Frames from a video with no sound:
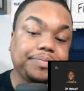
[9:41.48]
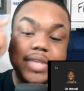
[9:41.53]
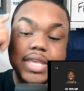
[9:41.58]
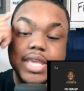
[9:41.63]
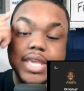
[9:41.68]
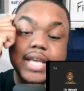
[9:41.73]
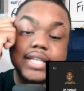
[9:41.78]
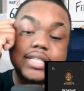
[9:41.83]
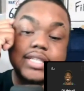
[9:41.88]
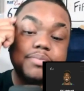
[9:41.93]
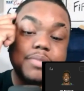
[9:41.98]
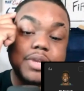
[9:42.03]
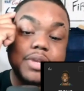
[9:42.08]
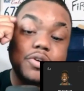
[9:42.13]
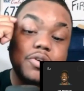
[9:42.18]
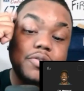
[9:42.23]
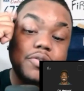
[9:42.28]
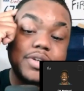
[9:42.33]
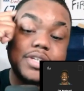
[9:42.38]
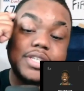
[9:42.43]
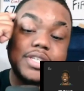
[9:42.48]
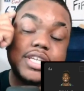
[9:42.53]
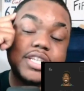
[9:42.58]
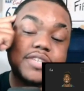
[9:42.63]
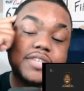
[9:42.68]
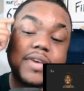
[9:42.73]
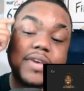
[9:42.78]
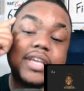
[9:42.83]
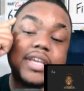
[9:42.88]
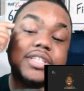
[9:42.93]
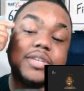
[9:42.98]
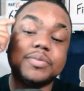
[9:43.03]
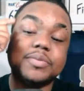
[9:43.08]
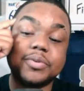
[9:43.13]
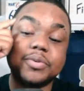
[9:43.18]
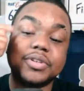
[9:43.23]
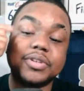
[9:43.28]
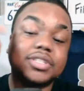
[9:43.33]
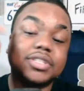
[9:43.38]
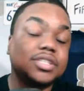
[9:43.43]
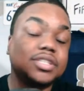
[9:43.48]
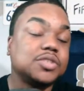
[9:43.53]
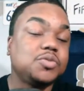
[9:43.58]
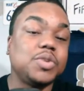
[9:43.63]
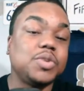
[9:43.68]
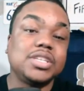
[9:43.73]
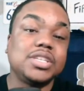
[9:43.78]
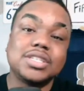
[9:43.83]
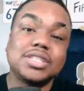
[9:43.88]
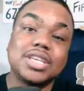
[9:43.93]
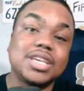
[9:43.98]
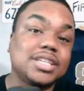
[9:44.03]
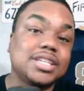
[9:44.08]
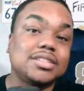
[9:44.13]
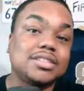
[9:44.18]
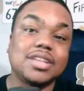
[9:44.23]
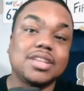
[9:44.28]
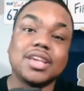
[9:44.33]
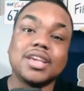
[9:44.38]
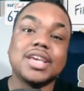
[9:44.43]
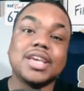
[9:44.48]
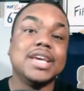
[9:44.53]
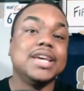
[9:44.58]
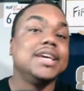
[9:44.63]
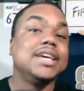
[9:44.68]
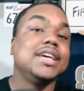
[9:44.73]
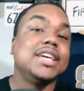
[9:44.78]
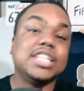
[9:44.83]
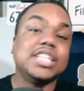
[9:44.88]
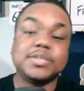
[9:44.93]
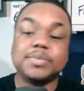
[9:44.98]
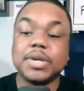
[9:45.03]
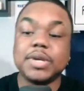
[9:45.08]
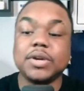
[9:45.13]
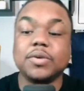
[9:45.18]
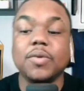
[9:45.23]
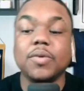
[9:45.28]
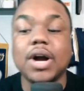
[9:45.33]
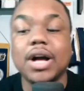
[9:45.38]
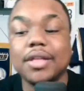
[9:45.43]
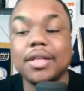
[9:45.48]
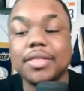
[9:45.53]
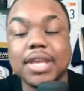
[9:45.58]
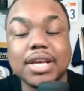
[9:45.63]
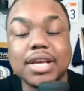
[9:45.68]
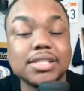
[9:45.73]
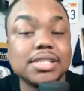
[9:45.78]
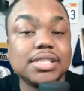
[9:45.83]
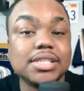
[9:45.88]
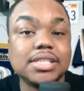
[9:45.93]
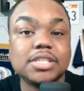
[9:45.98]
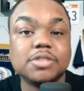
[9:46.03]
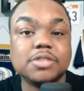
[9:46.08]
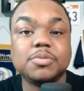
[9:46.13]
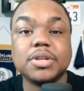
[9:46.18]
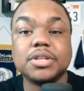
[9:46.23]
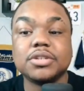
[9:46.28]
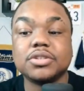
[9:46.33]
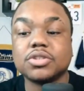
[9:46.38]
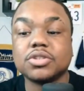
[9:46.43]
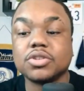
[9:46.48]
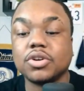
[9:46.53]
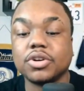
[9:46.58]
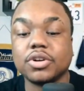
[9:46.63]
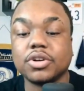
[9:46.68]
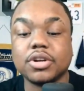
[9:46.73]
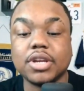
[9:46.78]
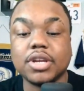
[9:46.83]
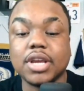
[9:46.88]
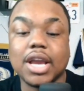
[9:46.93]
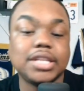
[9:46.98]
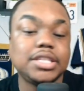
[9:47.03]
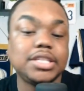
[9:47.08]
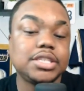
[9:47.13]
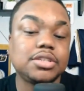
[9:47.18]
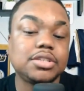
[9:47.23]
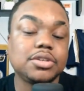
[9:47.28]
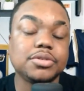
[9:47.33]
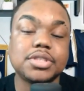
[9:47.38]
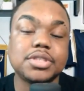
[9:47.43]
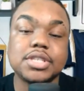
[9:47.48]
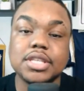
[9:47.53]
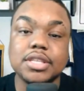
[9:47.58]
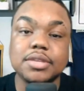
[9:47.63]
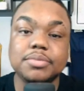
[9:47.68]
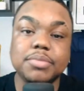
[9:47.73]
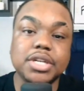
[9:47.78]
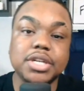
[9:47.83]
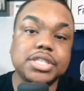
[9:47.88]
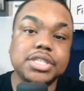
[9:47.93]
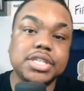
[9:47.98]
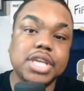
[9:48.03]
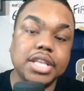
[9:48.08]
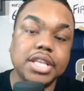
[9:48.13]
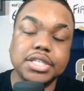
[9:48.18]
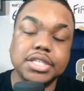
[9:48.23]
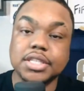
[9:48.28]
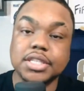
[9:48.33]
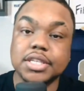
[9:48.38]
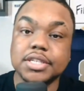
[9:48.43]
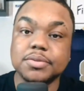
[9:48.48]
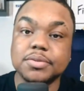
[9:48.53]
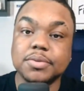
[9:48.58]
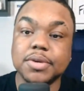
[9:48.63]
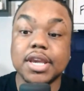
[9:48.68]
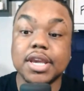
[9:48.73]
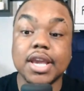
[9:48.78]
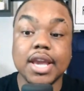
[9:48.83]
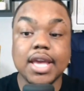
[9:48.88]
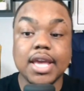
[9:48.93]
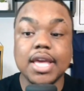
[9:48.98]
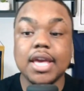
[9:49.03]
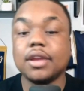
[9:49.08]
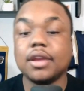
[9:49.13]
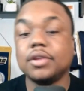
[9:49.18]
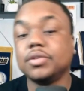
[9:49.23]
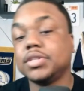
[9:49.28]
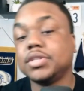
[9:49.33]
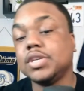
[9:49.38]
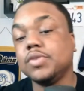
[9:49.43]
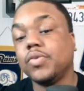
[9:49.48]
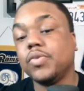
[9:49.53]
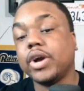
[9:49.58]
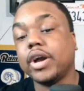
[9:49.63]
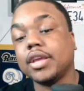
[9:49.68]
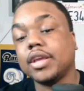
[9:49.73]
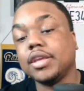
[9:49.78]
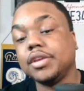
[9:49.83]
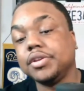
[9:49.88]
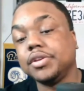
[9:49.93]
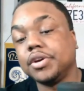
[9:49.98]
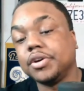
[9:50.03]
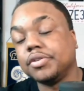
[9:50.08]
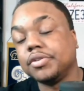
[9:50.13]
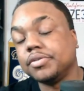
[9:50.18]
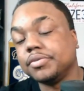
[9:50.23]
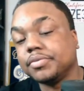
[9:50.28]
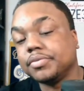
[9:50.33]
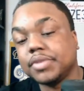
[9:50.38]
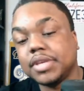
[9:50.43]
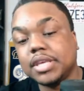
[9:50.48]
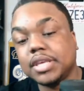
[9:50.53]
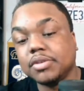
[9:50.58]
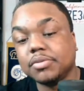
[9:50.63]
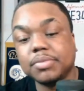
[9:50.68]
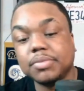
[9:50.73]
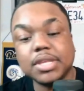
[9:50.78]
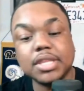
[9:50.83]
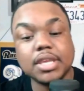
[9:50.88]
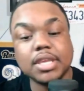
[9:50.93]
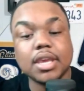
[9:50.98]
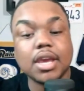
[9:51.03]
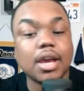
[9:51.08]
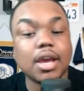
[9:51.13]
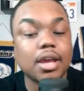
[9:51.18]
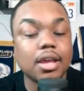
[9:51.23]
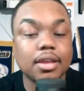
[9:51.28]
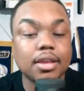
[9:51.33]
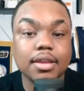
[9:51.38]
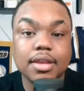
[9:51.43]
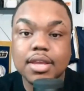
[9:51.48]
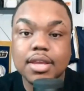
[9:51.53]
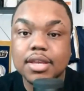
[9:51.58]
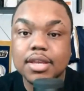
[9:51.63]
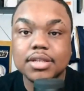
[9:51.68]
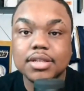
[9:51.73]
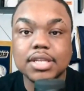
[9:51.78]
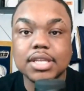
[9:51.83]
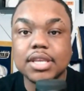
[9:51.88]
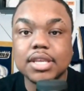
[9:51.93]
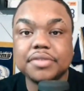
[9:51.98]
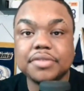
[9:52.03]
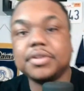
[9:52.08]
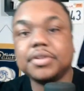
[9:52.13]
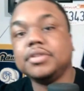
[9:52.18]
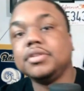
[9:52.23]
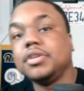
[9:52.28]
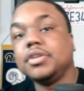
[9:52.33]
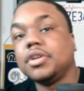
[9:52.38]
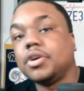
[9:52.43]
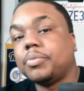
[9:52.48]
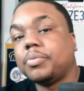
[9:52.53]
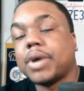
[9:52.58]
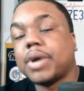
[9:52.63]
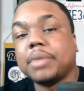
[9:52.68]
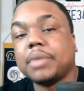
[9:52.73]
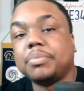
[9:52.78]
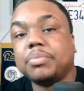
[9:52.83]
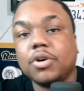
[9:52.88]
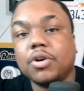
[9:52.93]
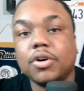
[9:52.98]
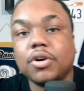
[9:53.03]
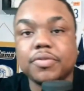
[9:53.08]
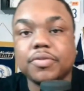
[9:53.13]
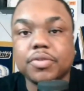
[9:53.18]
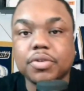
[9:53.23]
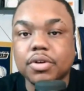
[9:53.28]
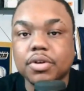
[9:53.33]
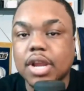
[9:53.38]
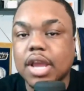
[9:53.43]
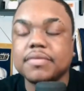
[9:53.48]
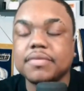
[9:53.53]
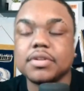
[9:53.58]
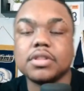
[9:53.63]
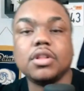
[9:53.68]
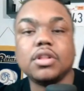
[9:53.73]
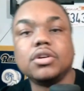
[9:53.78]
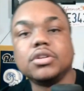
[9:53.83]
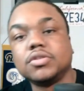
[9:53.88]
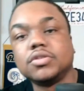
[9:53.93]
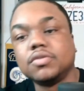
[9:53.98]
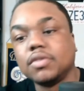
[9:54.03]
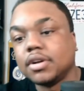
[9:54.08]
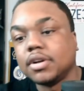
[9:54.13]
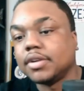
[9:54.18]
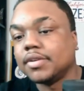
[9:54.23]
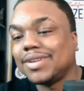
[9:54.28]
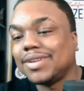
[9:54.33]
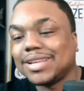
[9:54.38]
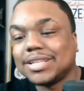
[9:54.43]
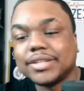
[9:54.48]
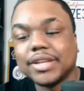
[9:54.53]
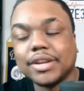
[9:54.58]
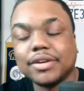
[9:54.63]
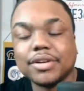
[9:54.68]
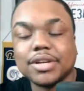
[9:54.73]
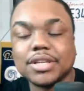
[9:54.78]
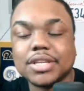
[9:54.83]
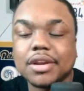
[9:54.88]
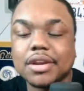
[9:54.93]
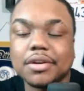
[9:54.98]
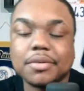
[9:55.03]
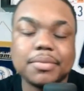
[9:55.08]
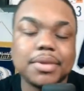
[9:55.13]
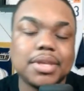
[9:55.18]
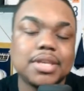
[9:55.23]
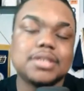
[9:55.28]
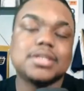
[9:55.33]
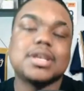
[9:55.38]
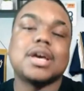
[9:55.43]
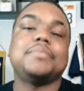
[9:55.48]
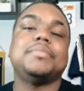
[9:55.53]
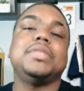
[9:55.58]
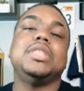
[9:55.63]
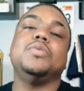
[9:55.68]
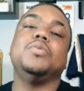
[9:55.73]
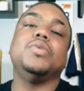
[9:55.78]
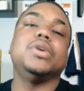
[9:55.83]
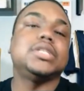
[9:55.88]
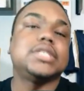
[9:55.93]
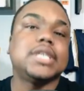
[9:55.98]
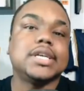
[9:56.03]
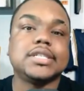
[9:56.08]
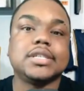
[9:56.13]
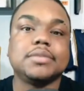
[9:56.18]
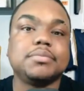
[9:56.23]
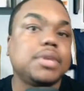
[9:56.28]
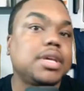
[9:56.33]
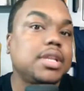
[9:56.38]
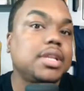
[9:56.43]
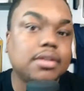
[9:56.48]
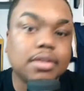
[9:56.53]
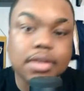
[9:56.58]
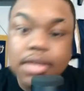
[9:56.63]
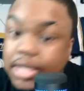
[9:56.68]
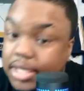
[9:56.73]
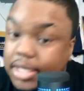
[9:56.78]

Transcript: He hasn't been over 6 fantasy points since week 6. Like, it's been a while now since he's been a starter. I just don't see much change in this week. I don't see why, you know, he'll be the guy to even, you know, pop off or have a large run, et cetera, because how many weeks has it been?